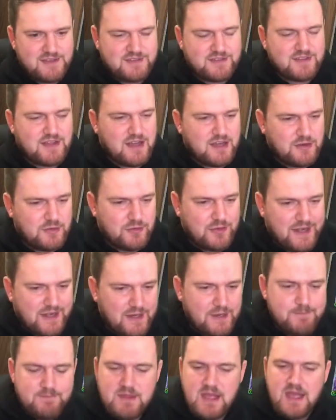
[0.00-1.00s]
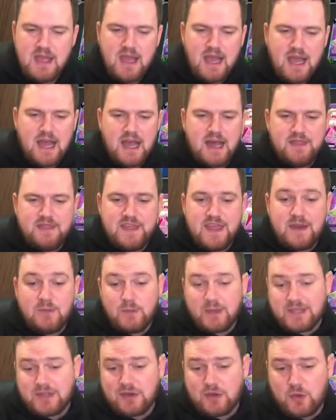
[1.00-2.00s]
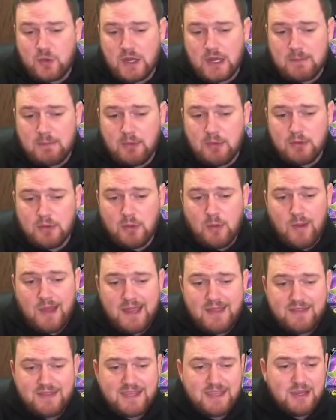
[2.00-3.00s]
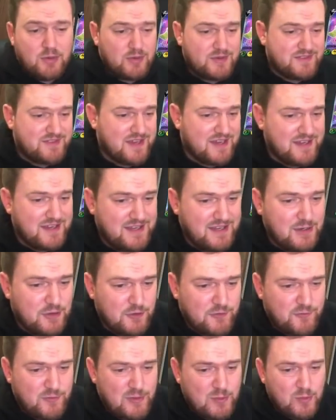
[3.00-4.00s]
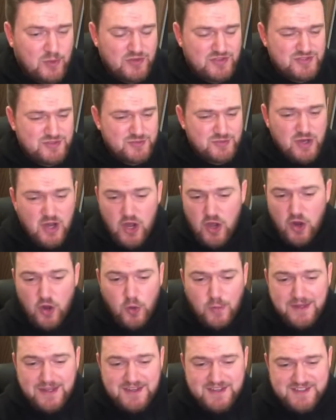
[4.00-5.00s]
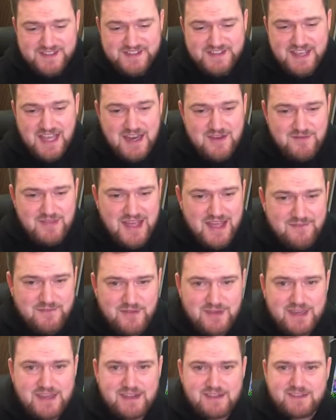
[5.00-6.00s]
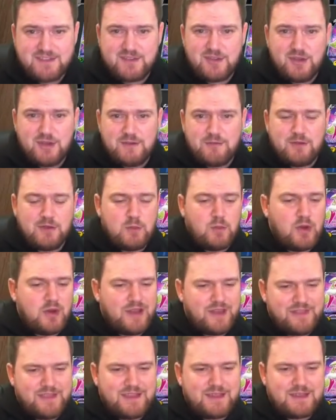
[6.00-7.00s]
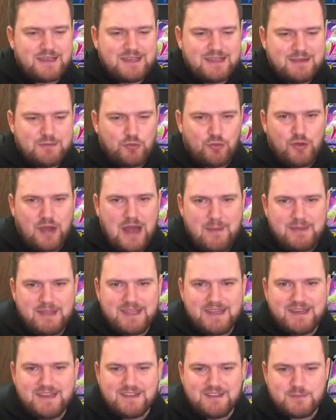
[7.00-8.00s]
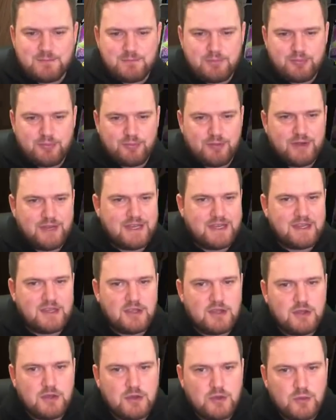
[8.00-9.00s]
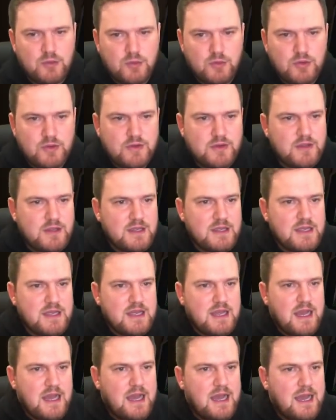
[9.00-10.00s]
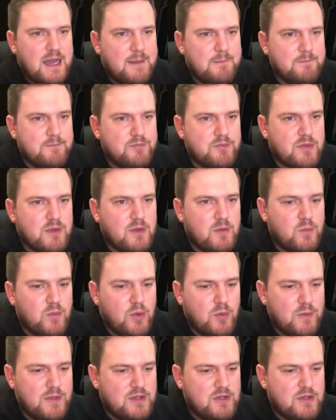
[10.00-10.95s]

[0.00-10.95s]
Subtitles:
Tsareena. Then we can Quick Ball away the Giratina here if we want to, or we can just save that for next turn if we want. I think grabbing it is pretty good. What we